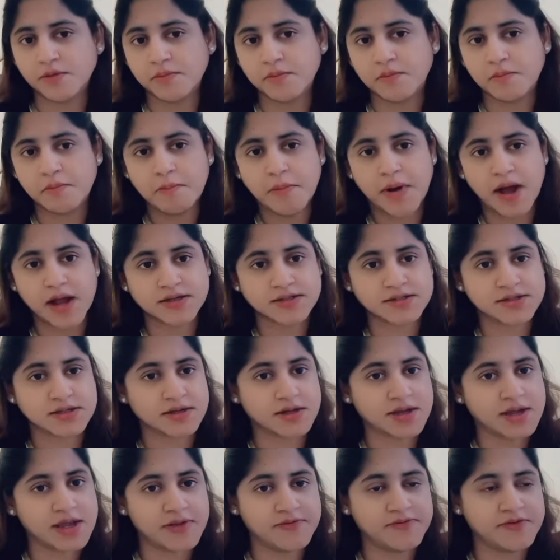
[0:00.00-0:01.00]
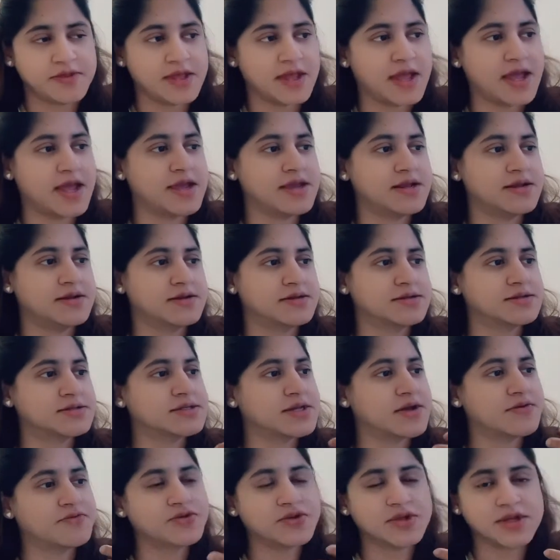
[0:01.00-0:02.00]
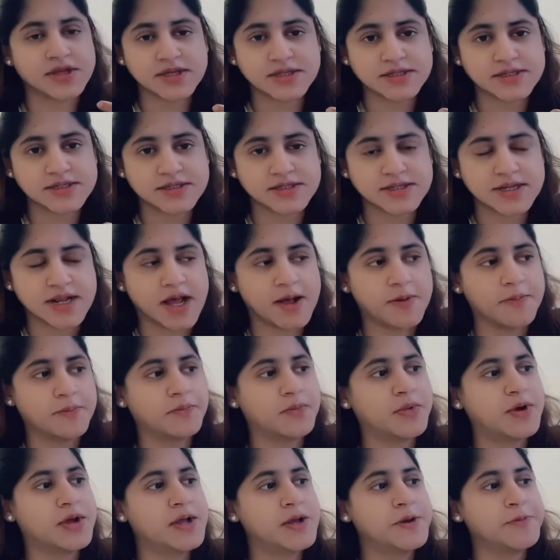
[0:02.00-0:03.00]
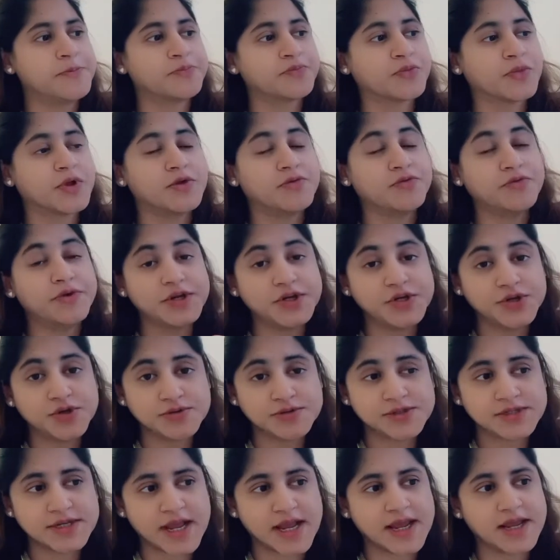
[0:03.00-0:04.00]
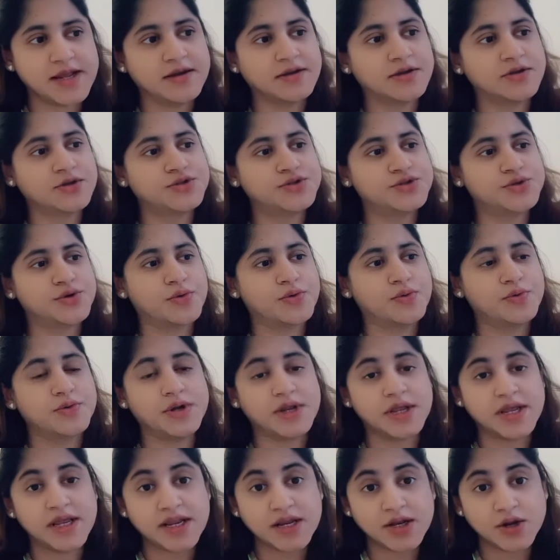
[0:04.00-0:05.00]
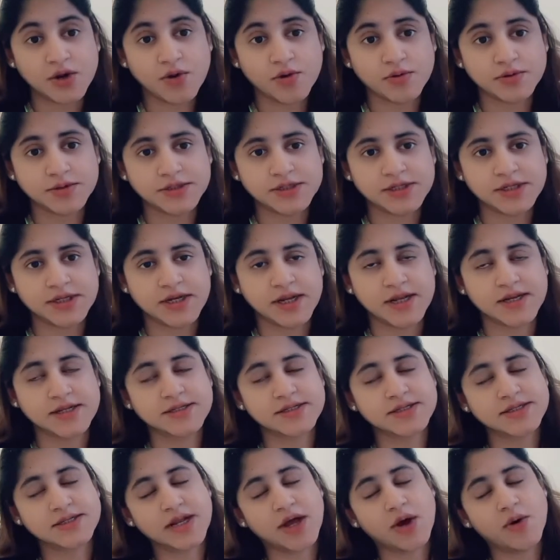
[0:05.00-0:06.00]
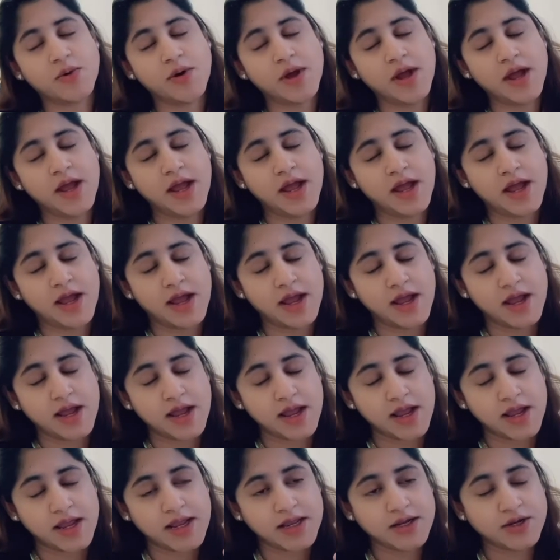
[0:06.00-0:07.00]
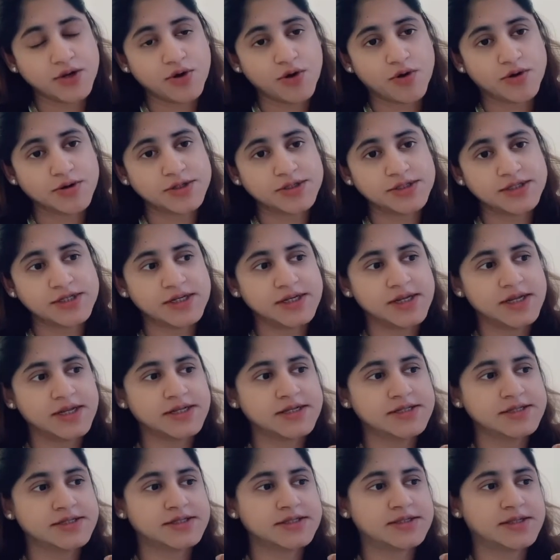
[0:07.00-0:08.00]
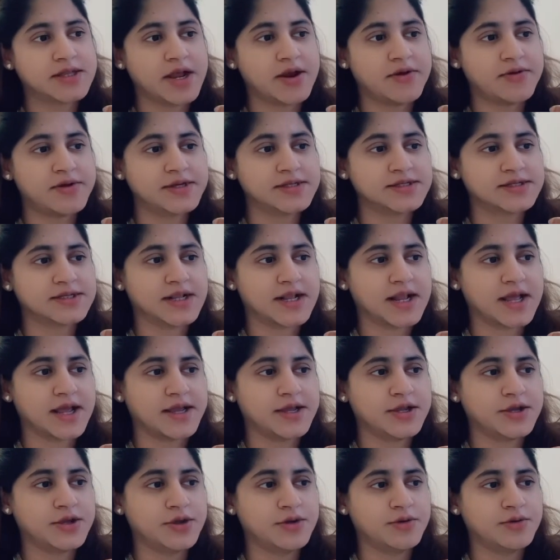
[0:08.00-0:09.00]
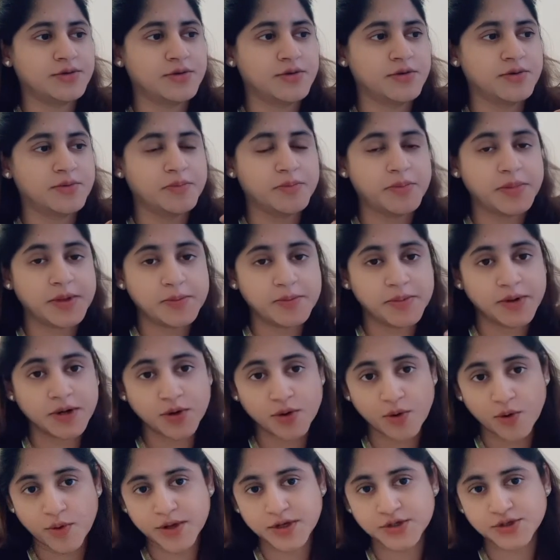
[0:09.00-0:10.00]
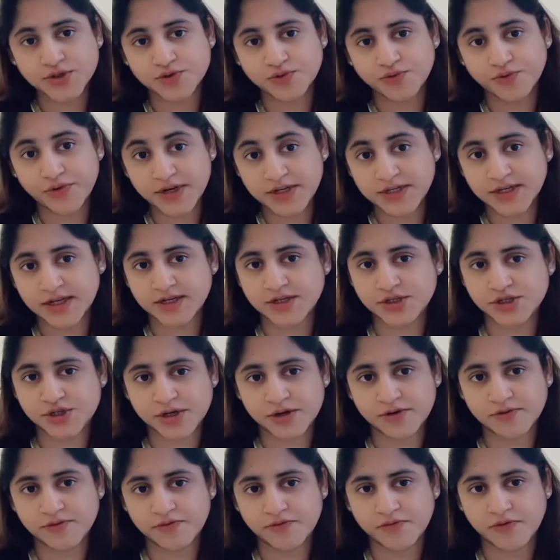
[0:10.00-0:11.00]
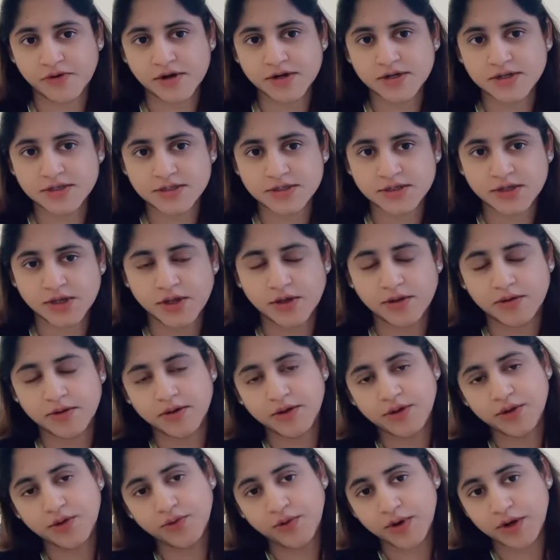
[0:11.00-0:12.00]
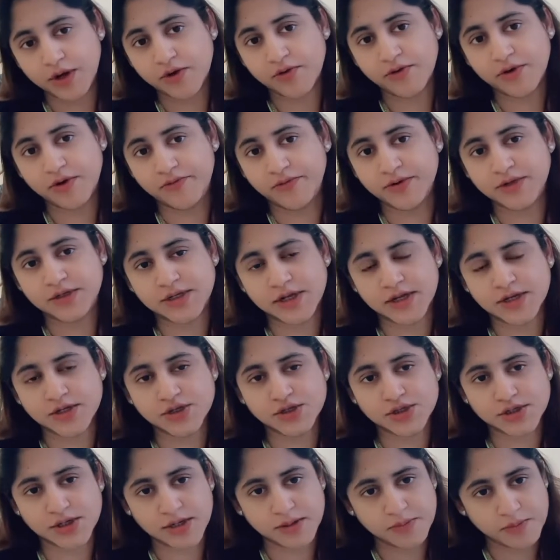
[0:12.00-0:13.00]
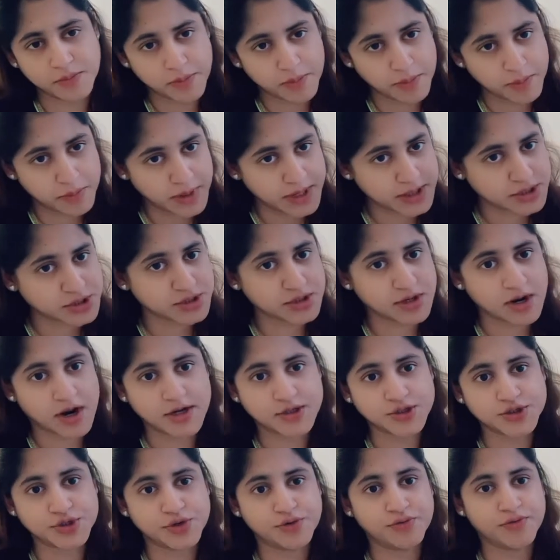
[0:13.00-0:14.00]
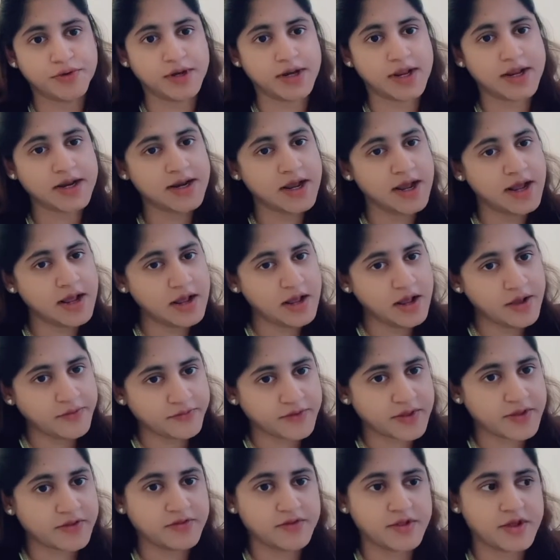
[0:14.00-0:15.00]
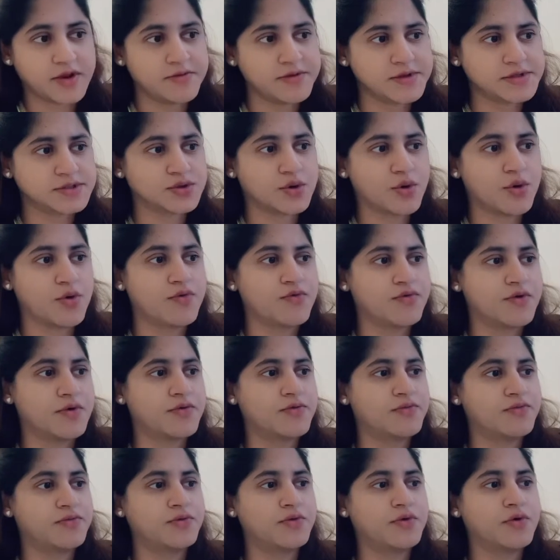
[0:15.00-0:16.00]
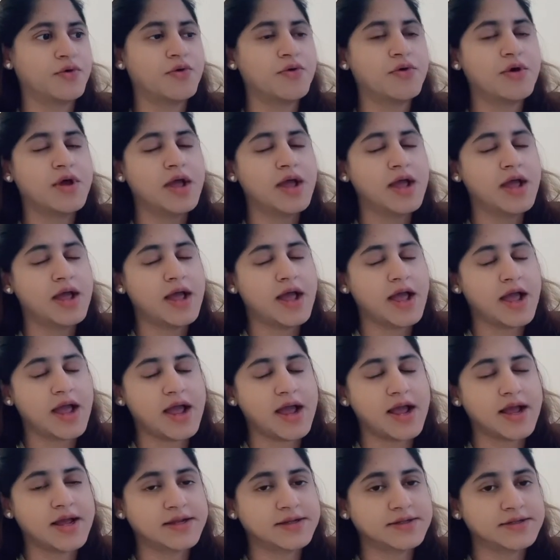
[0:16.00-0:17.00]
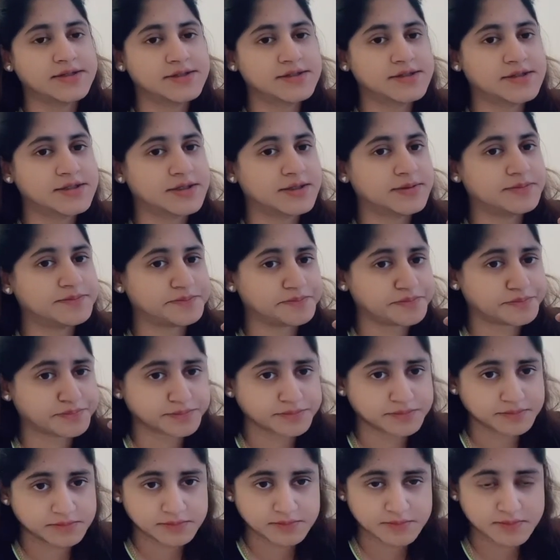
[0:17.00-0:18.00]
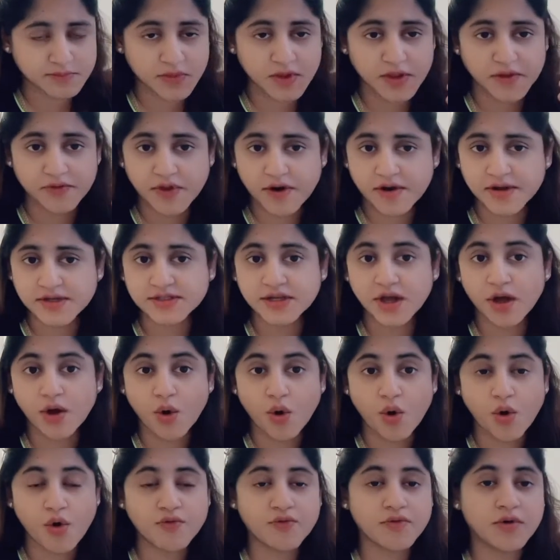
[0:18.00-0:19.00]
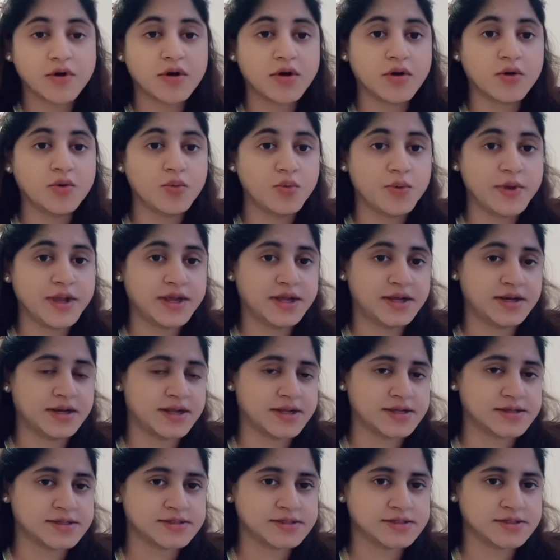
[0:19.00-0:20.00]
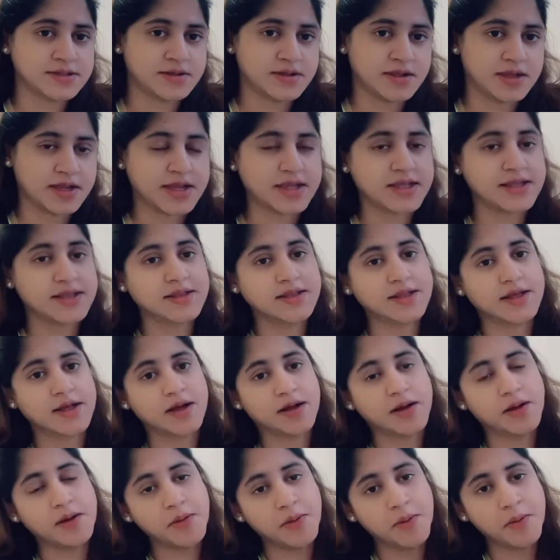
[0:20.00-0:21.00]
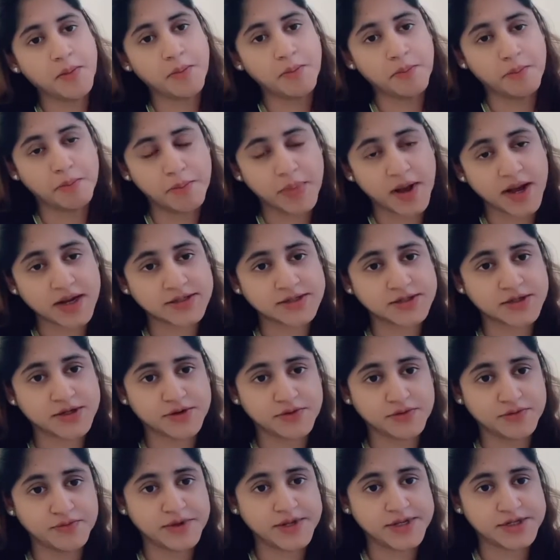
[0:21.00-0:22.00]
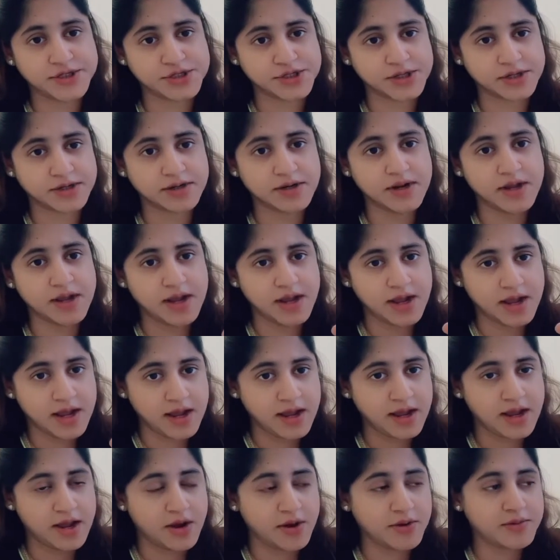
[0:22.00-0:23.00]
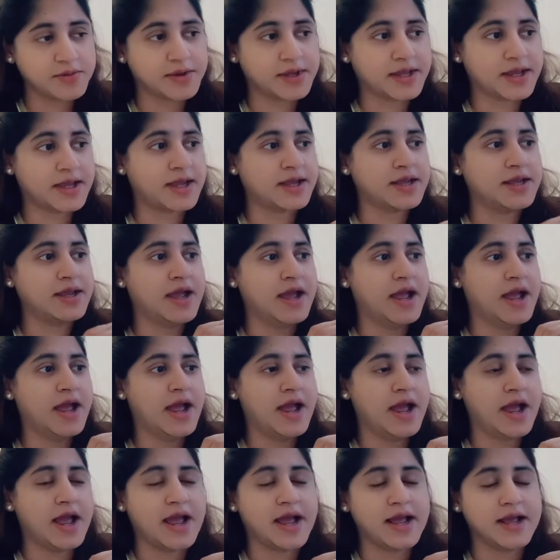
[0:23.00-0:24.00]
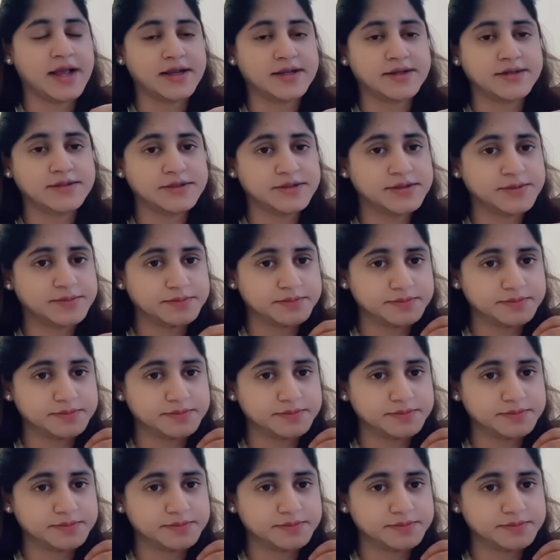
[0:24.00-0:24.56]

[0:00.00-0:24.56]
buttock, in the anus, everything is numb. Reduced anal tone, incontinence. Now, incontinence, there is like, you know, people go into retention first, urinary retention, patient can't urinate, then there is overflow, and there is an overall weakness in the buttock region. Okay, and